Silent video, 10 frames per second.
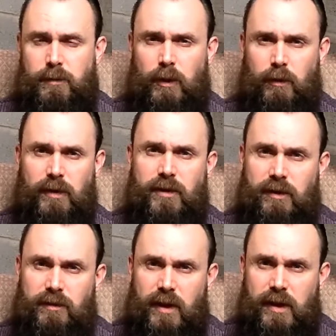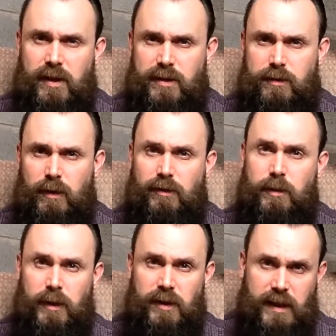but we've conversed, we've
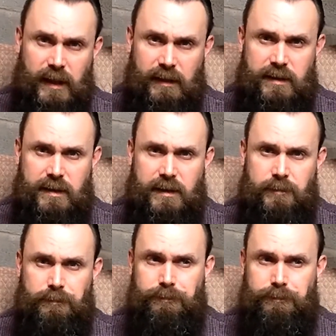communicated,